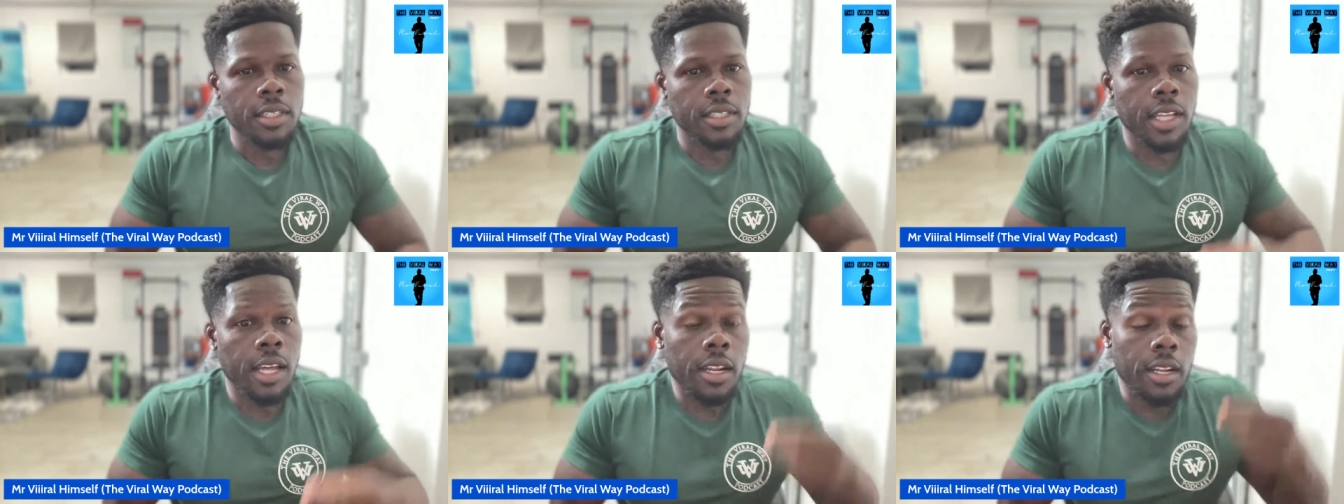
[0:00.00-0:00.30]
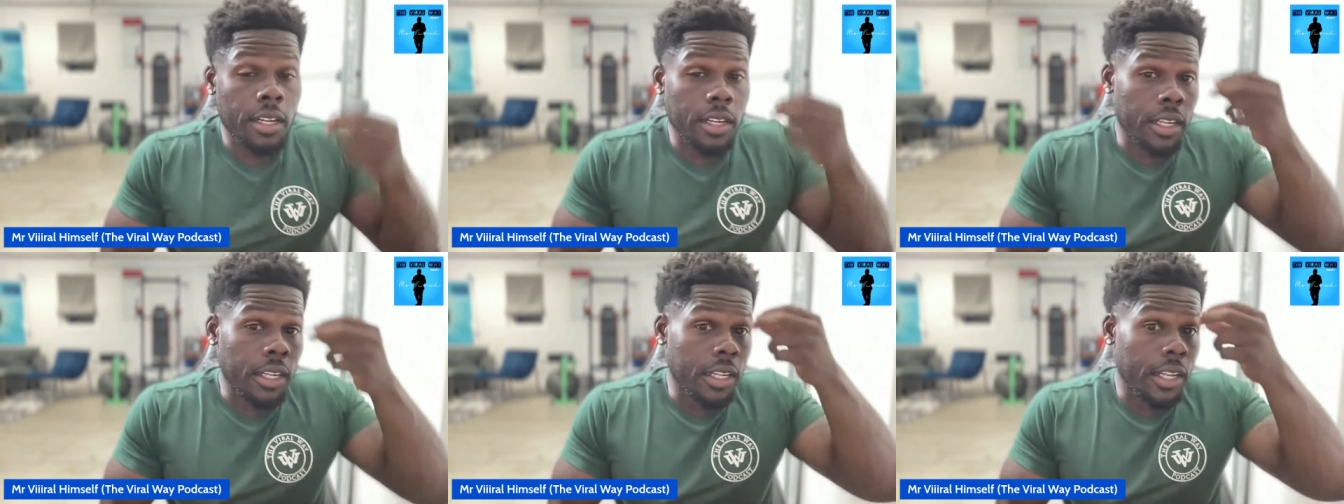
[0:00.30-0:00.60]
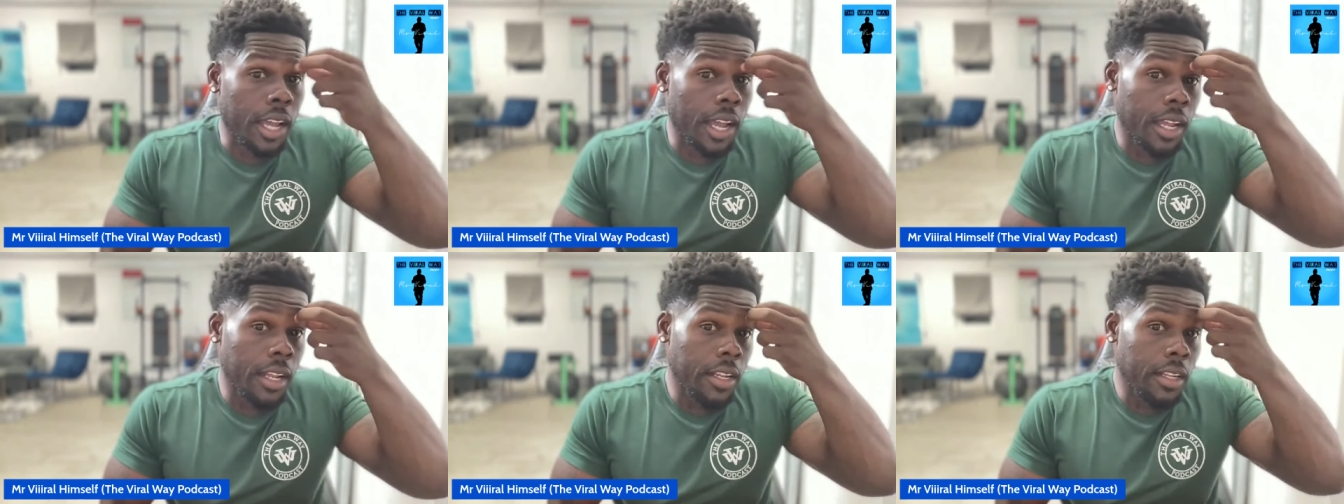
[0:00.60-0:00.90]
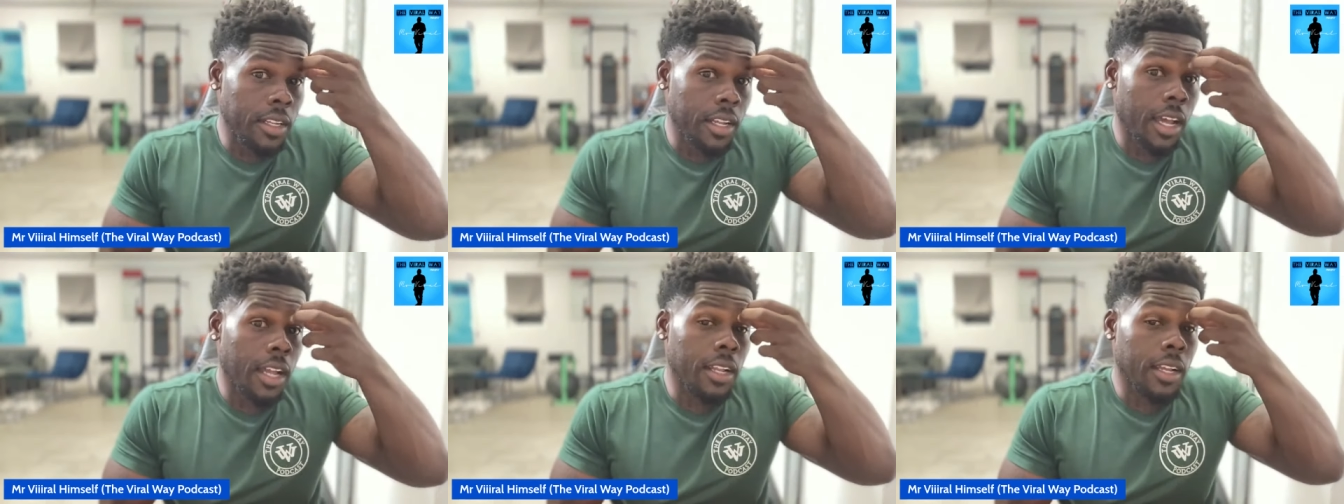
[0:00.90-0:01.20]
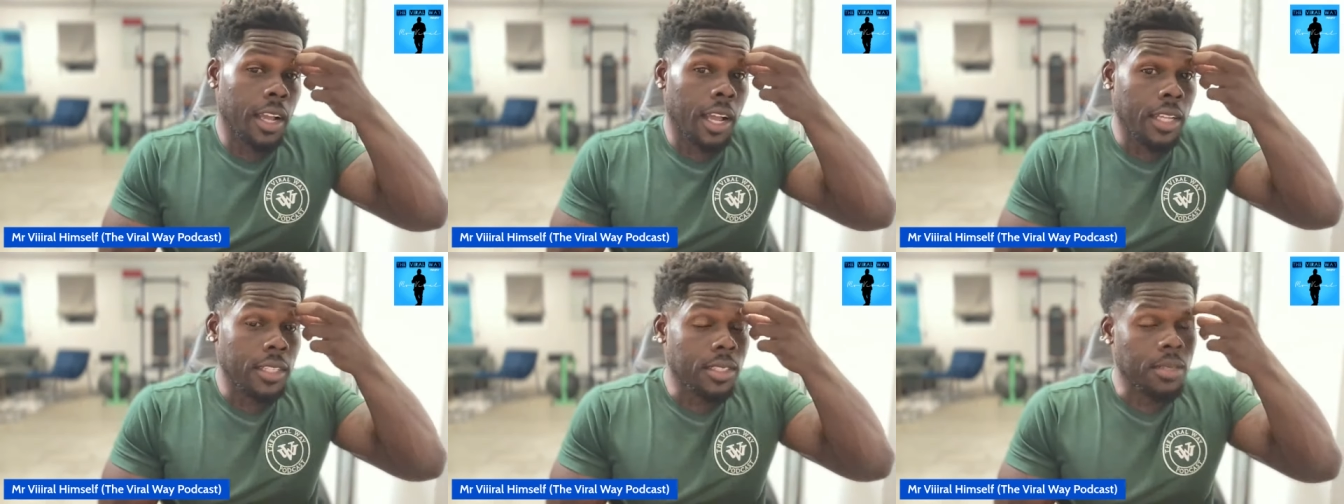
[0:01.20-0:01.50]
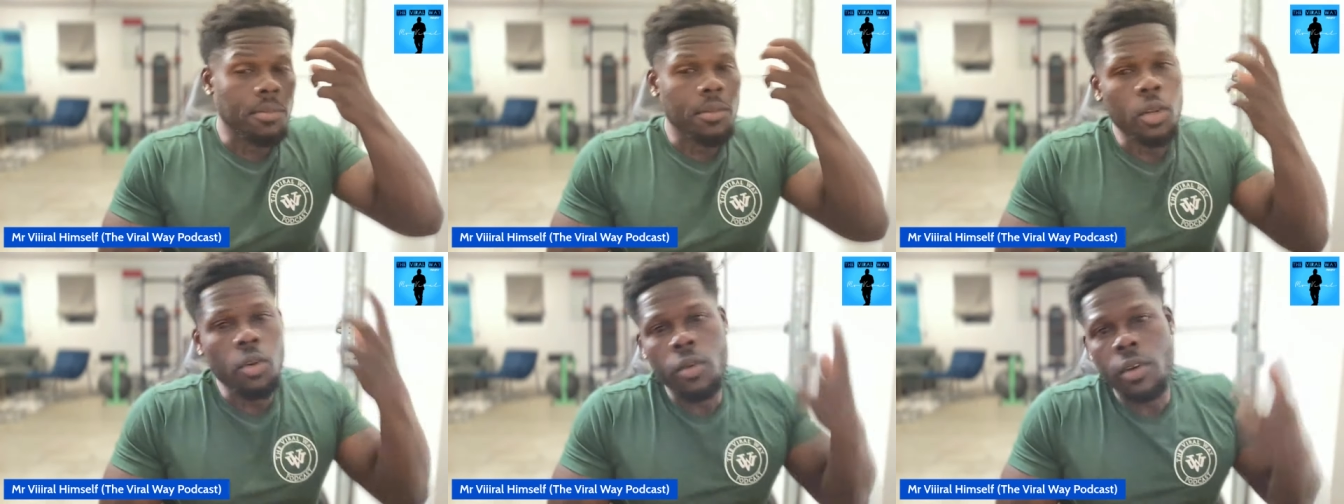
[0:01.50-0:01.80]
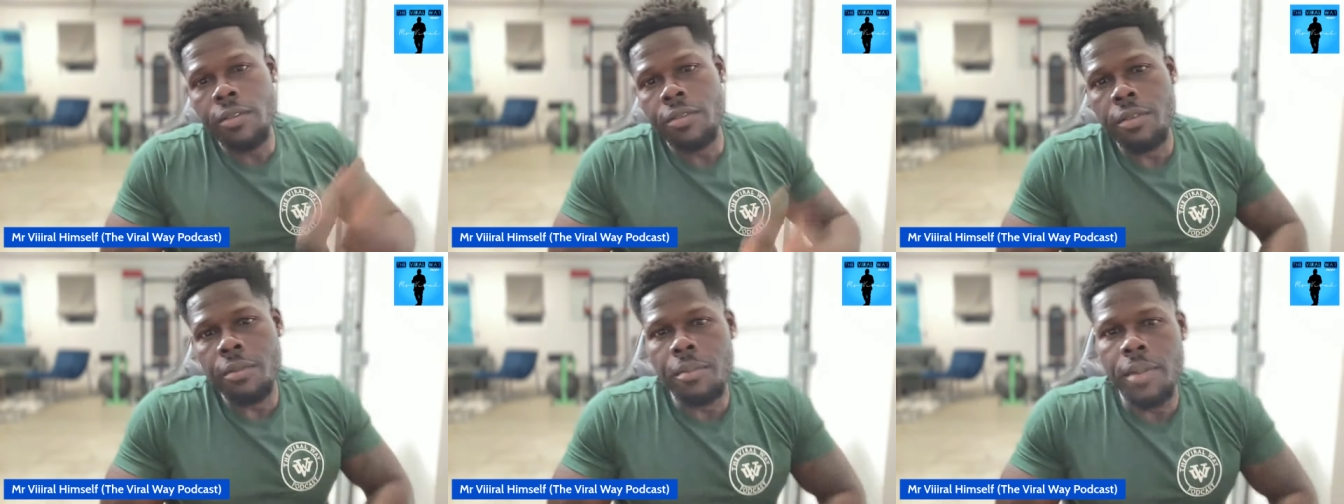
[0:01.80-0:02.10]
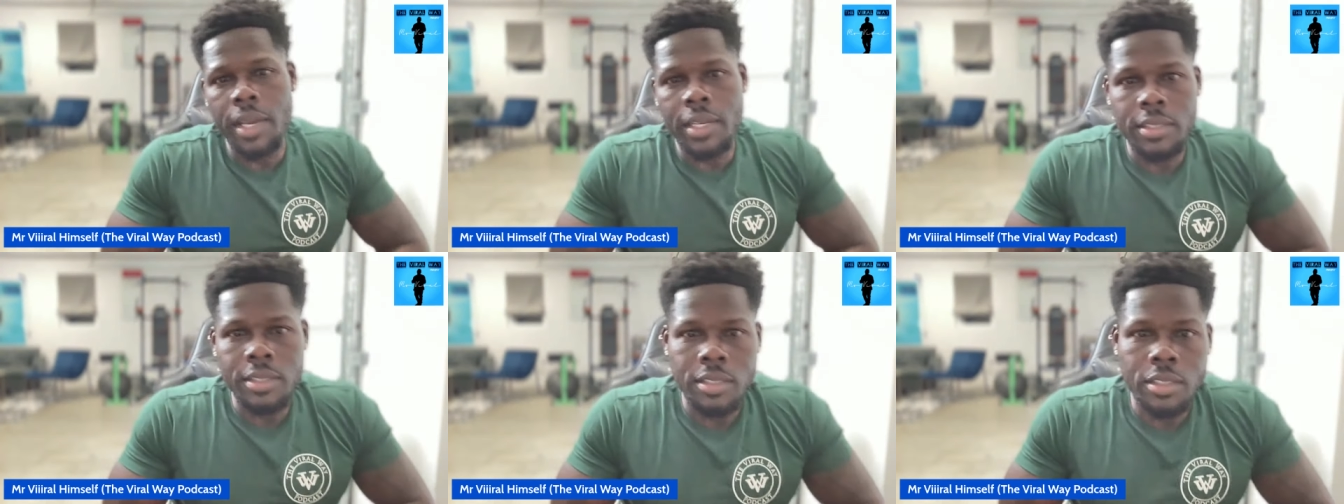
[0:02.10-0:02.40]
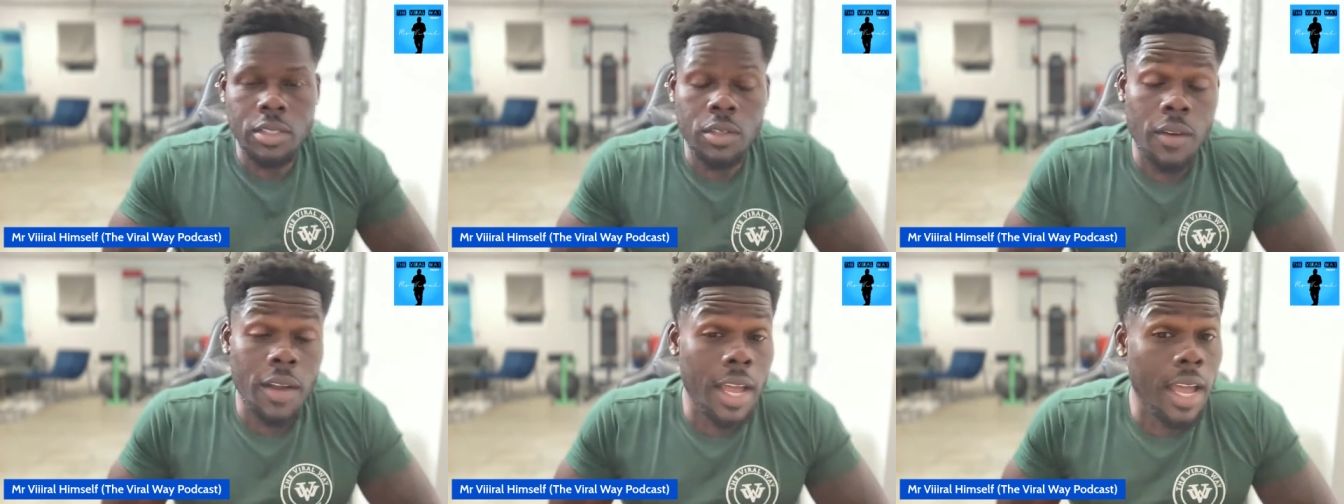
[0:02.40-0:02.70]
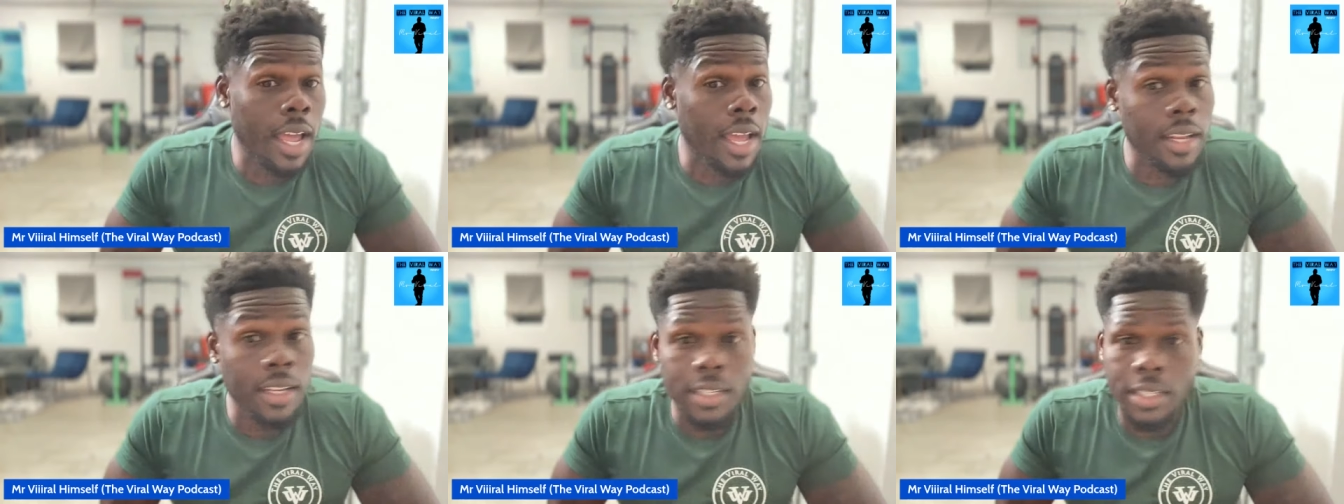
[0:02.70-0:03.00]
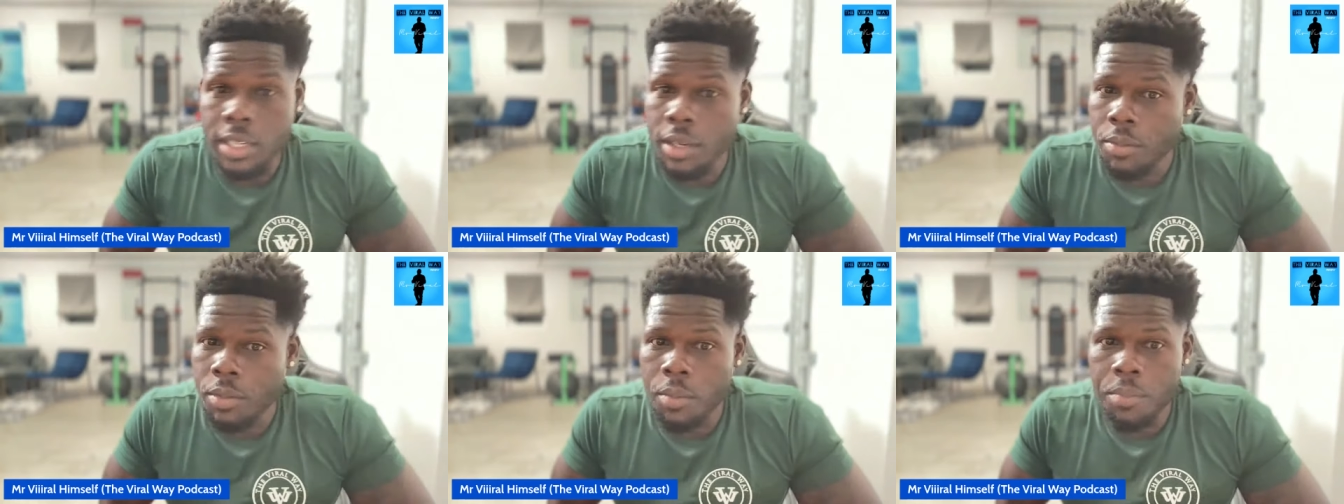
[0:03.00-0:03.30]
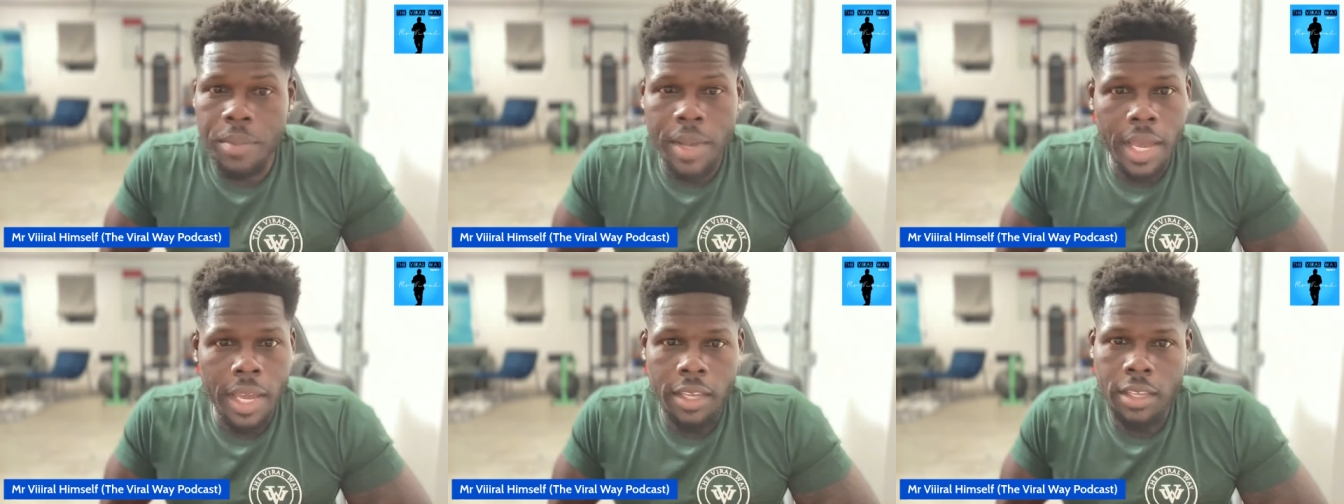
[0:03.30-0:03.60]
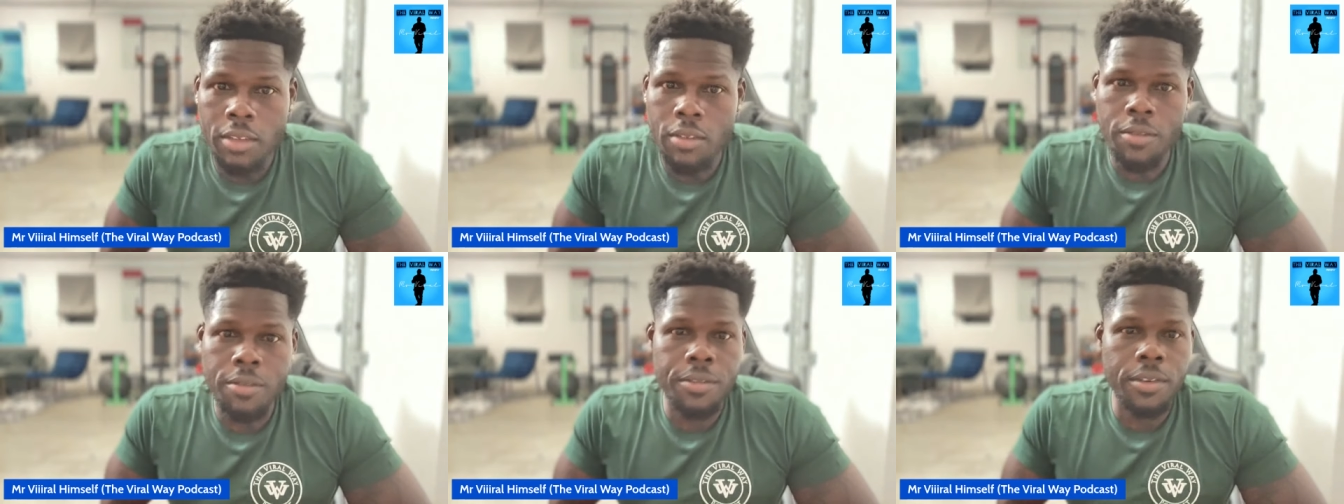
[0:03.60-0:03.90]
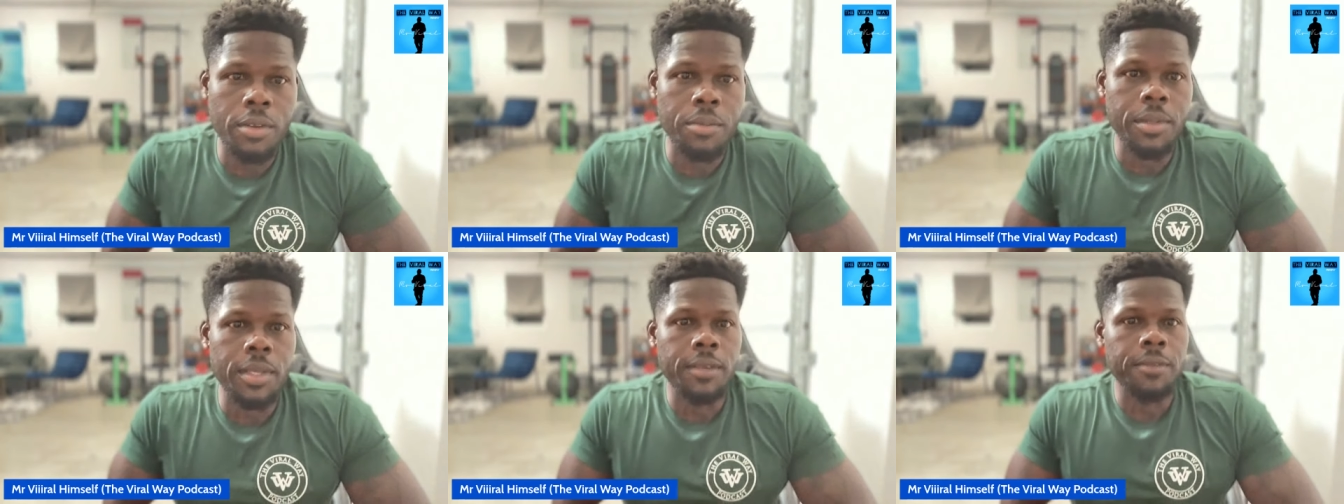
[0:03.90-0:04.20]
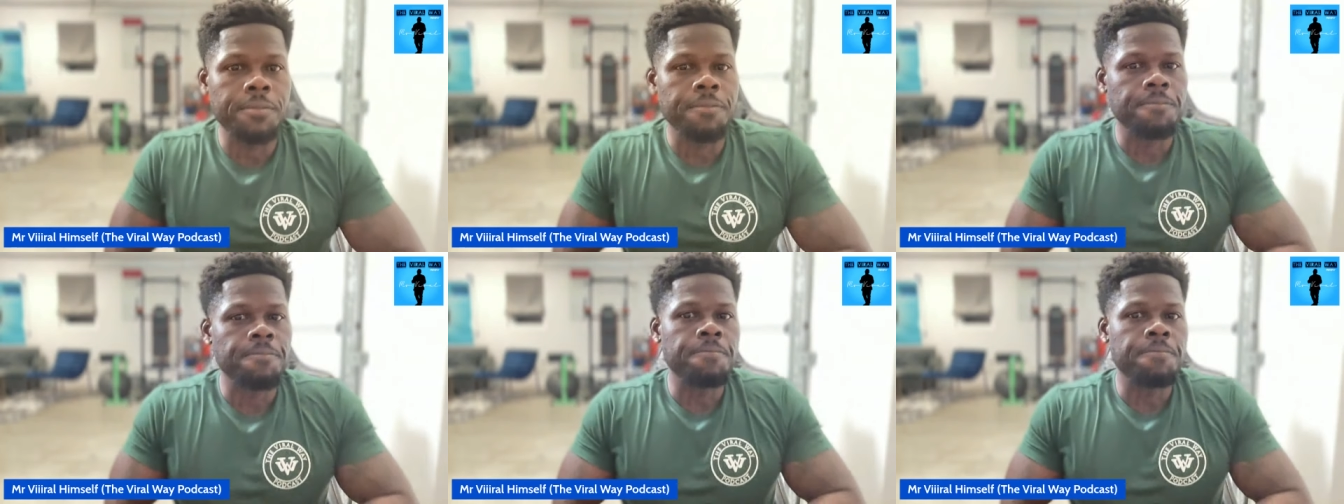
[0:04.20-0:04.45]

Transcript: That done ignited. I done got some new information, so I had to double back. You feel me?